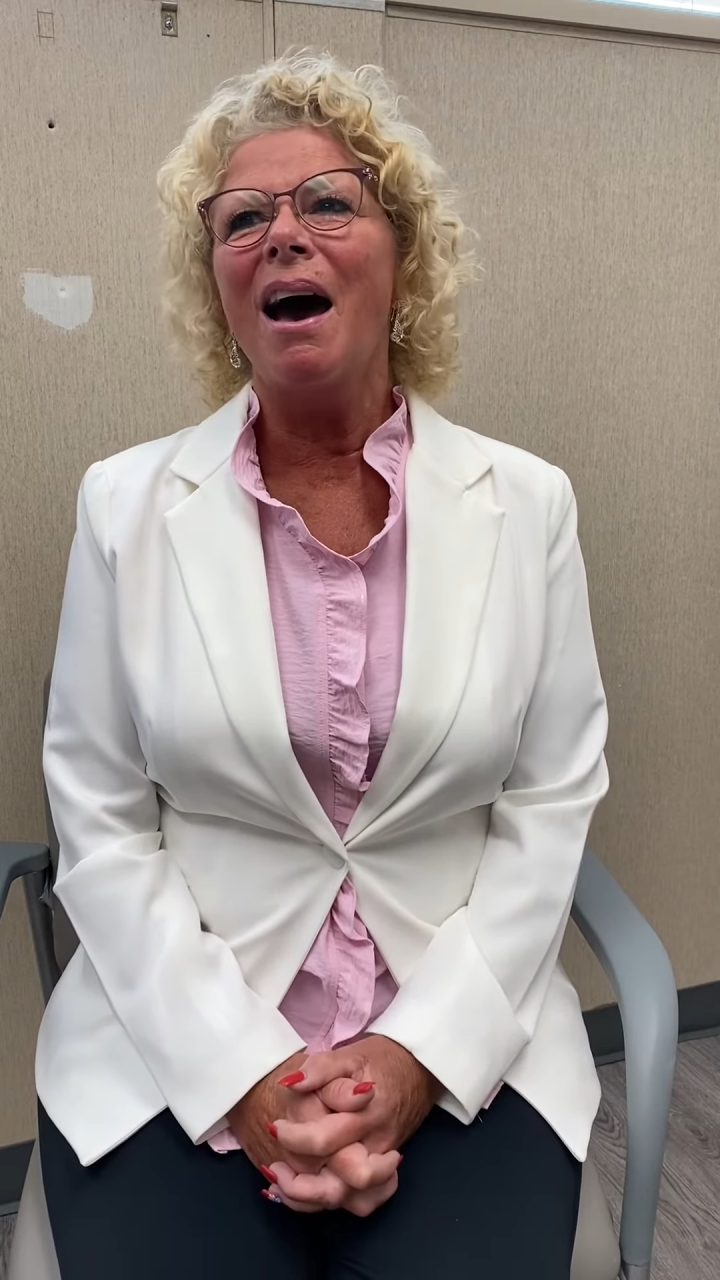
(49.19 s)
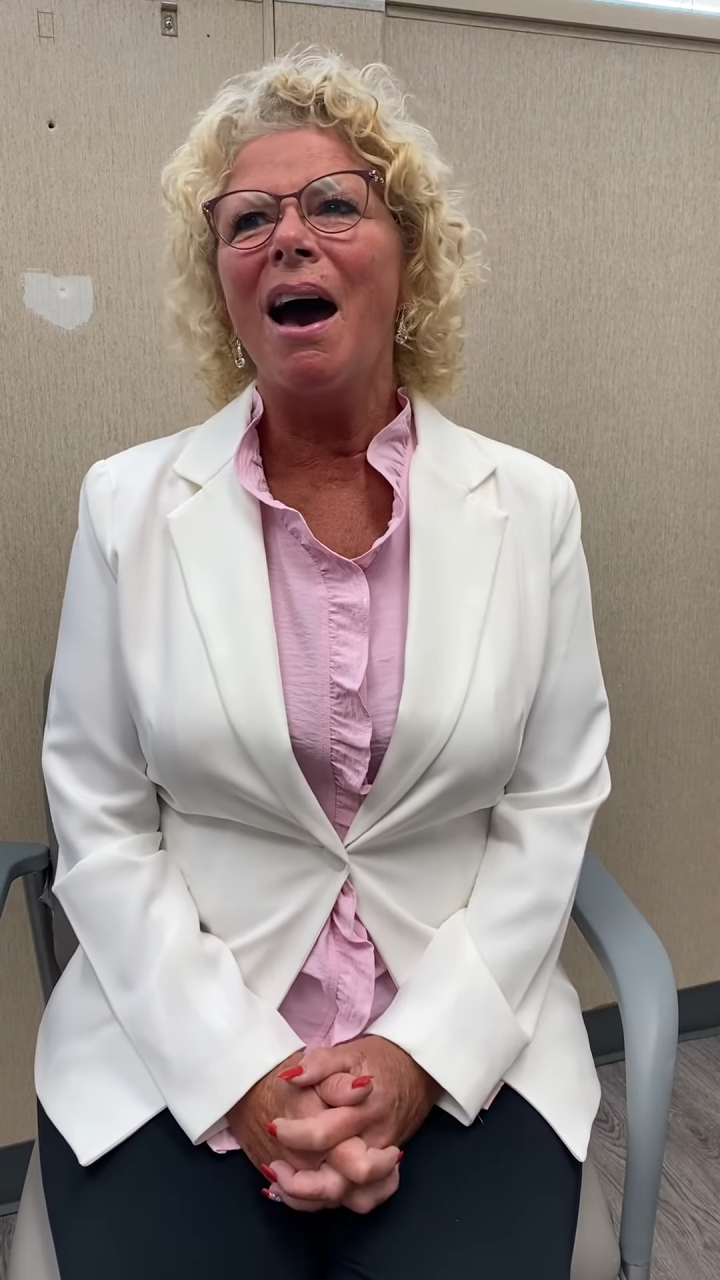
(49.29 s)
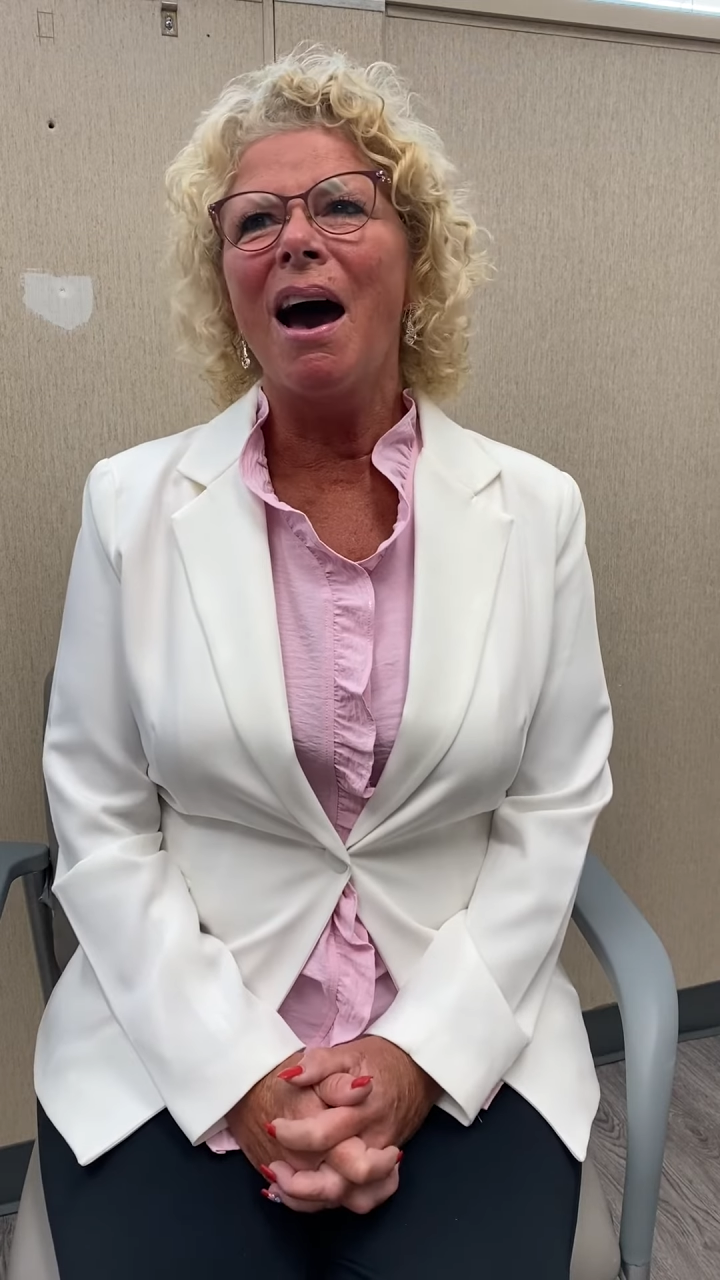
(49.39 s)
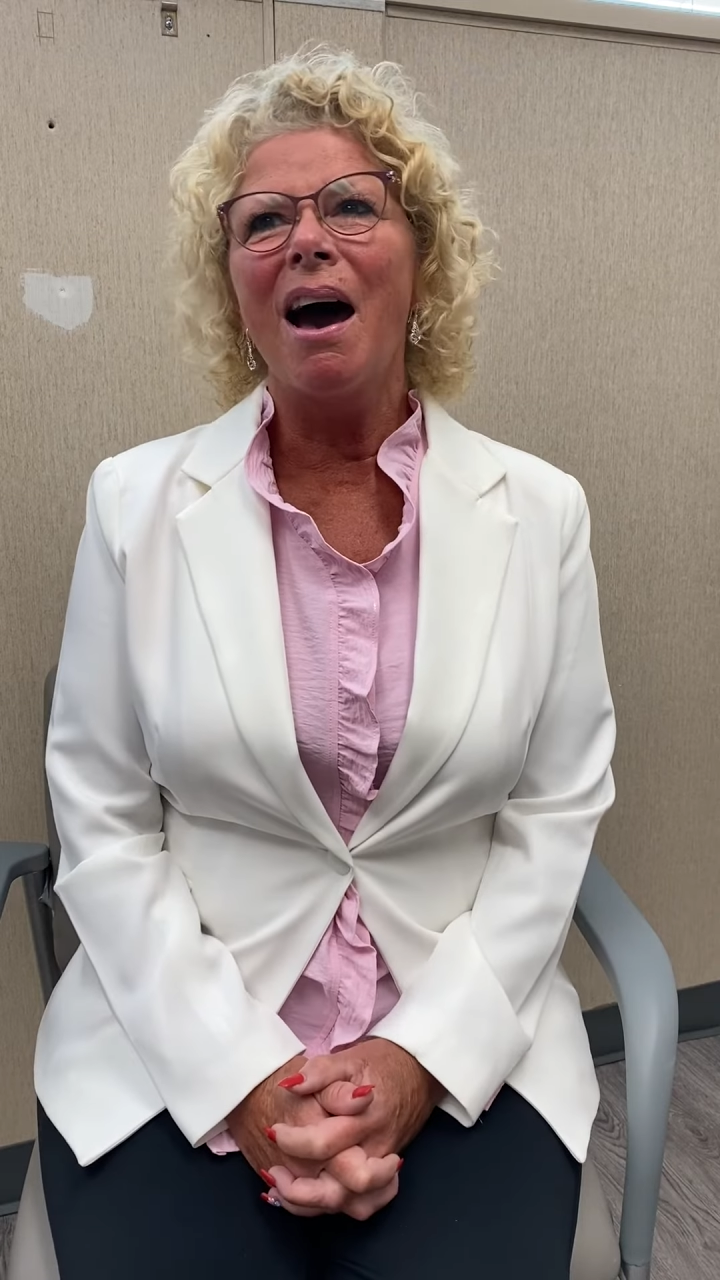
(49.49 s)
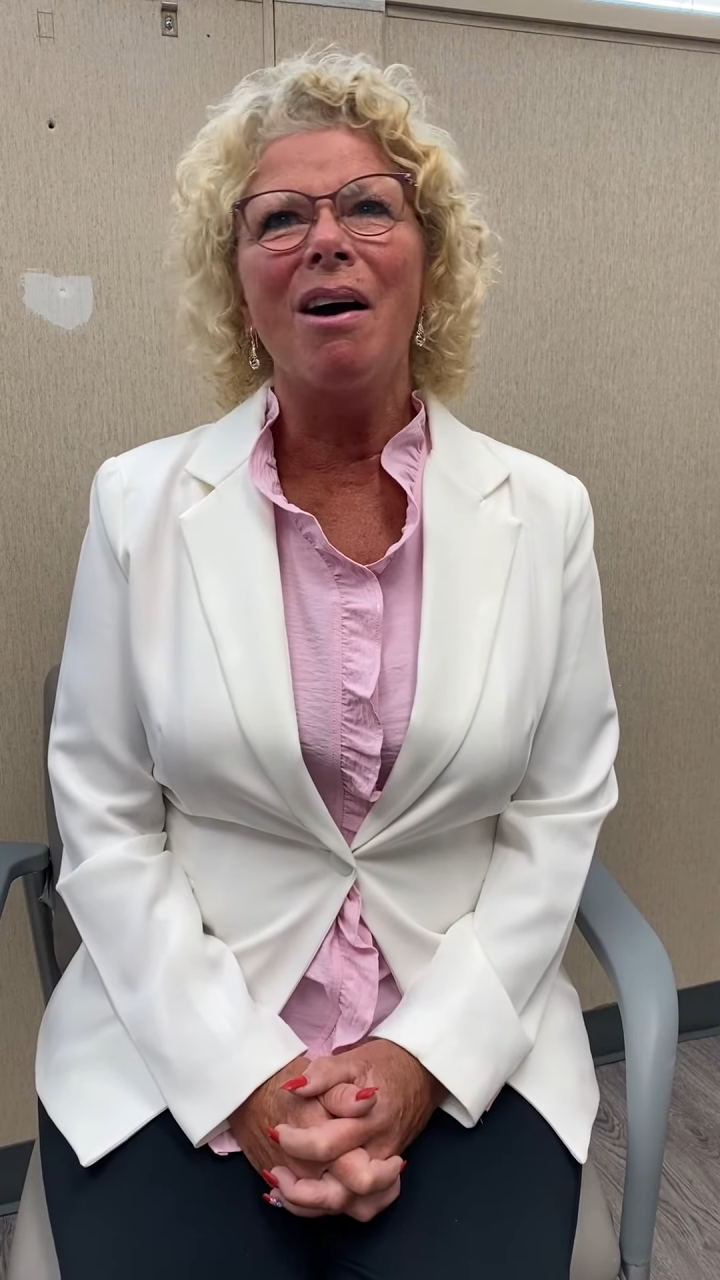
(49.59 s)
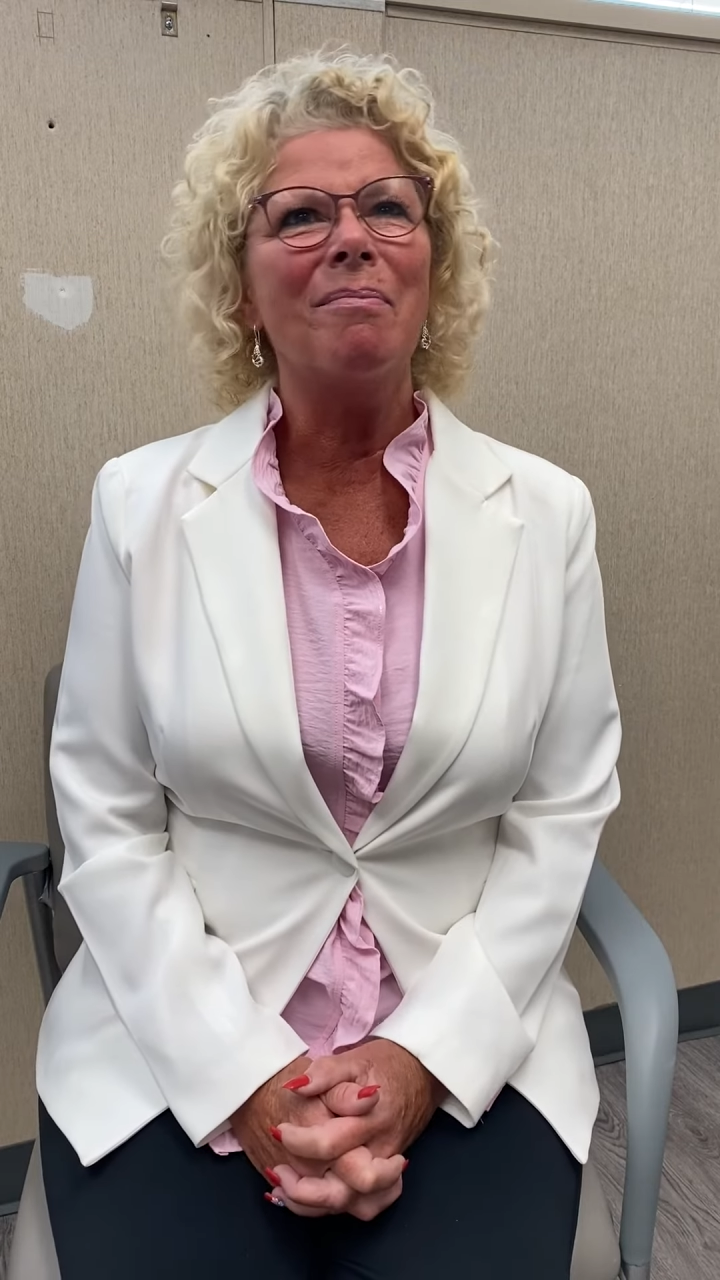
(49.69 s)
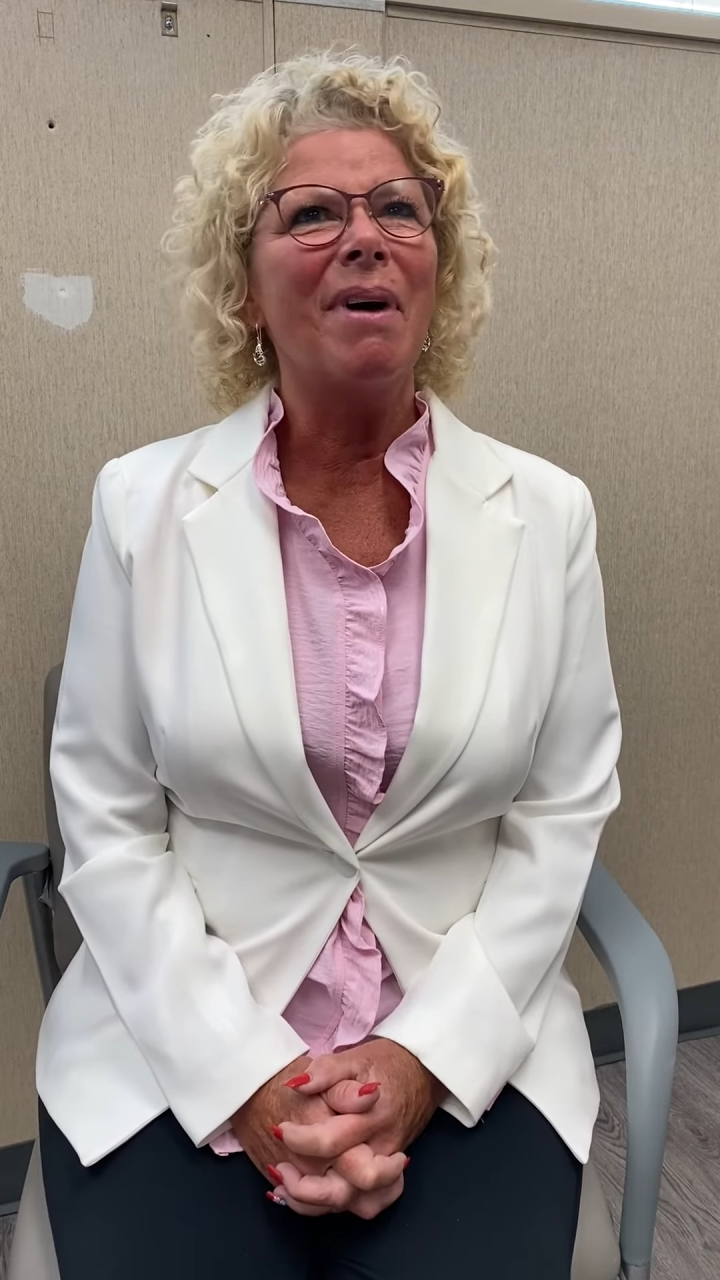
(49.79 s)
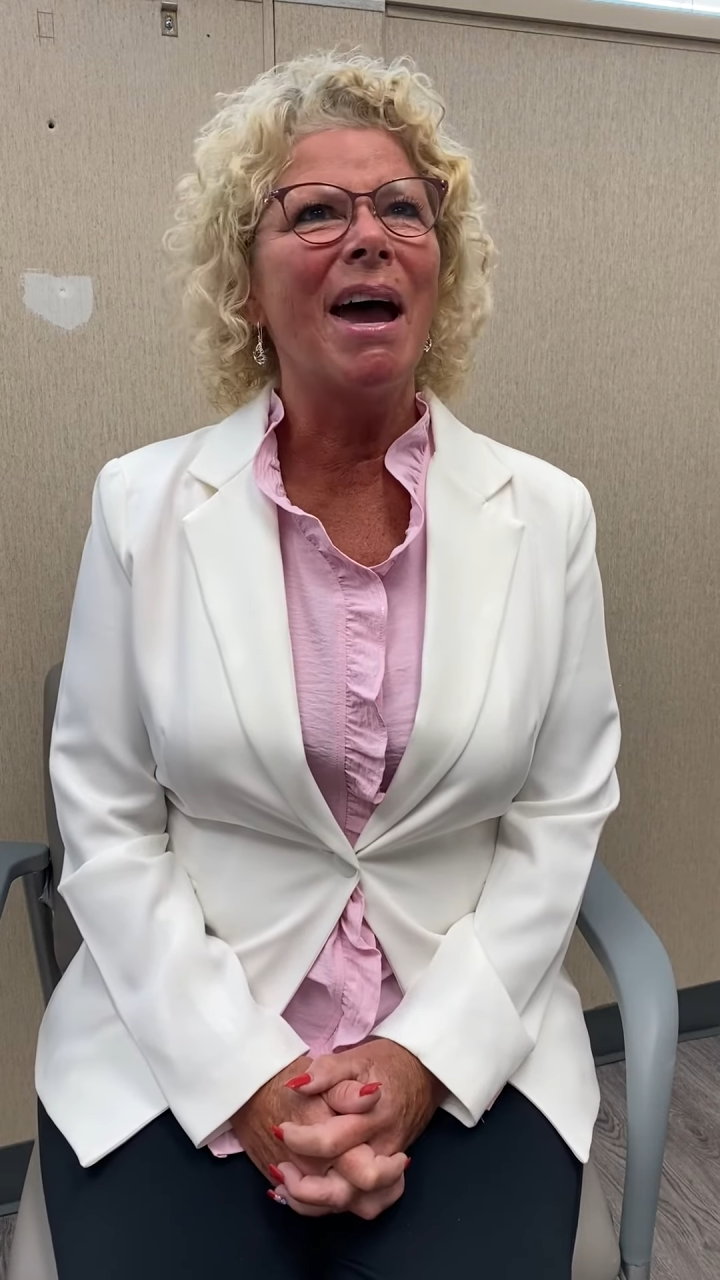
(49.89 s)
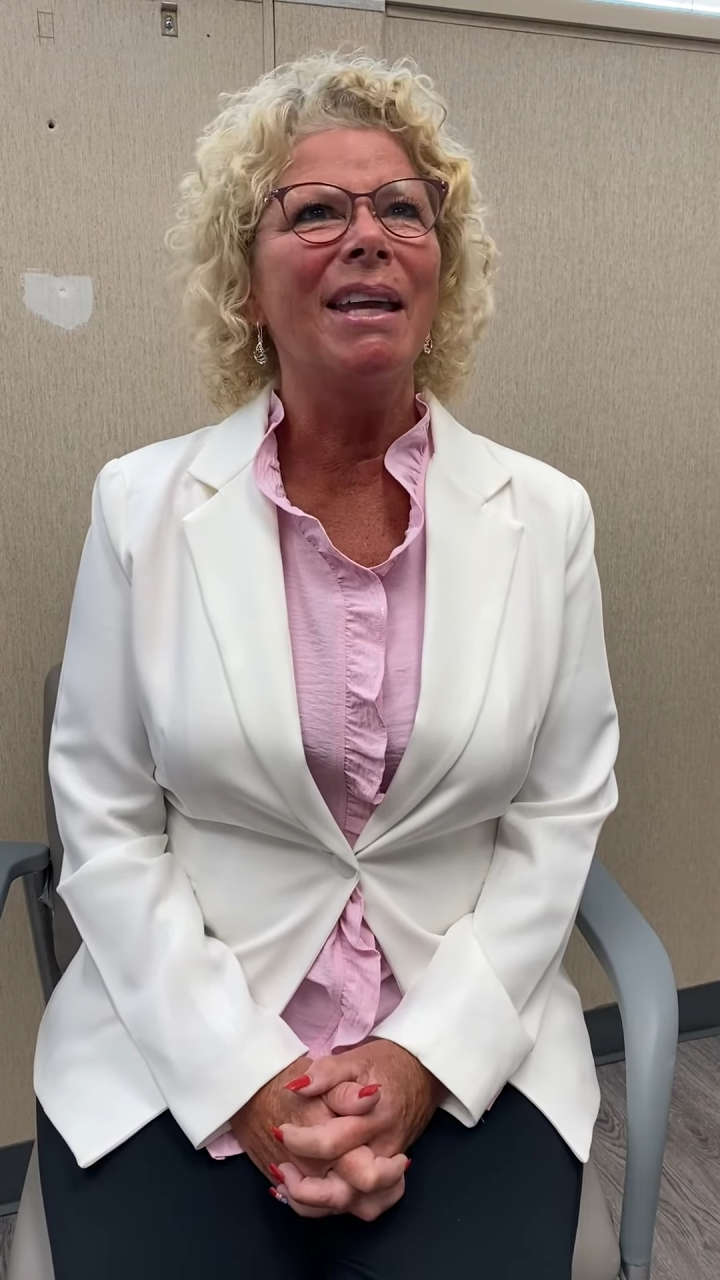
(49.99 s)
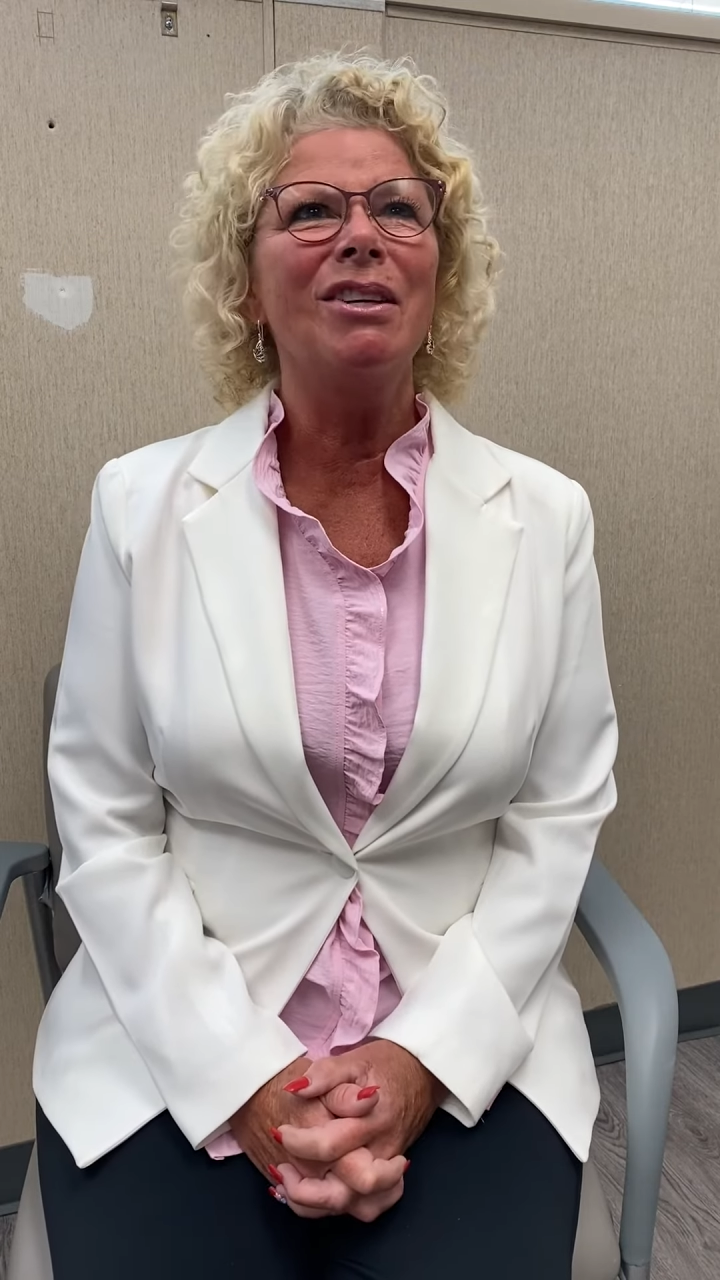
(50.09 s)
Um,
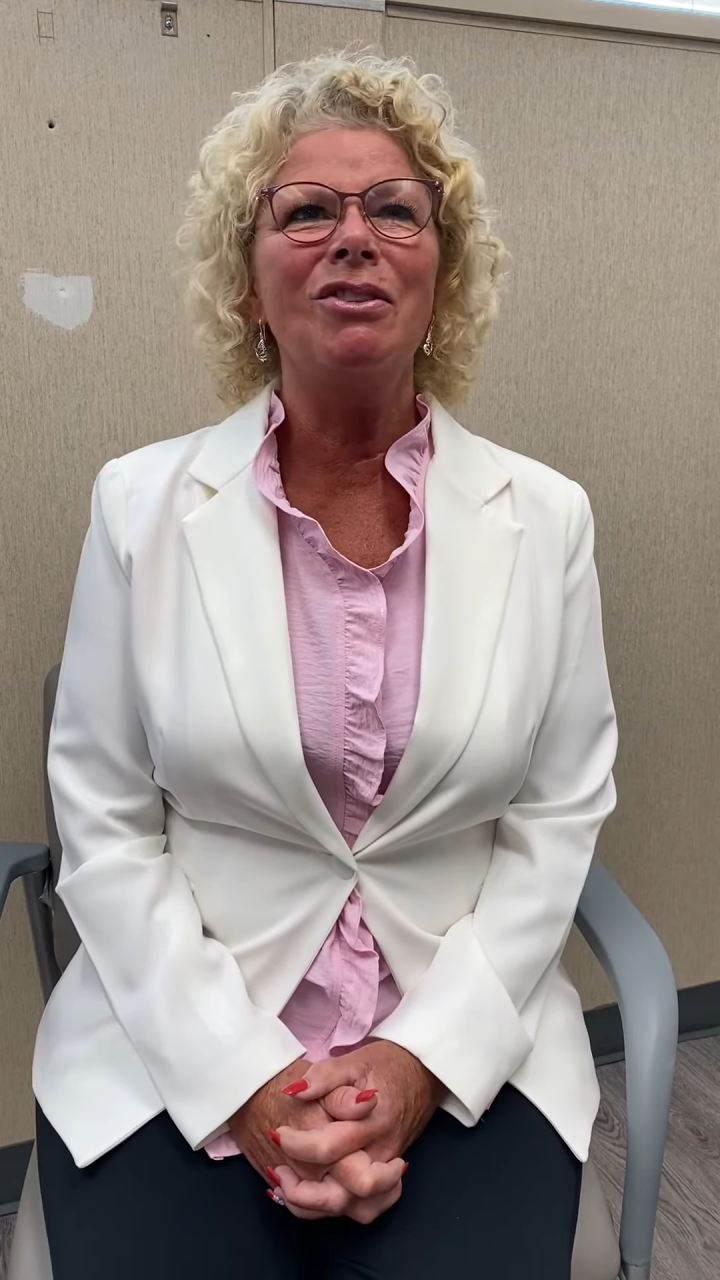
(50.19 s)
I can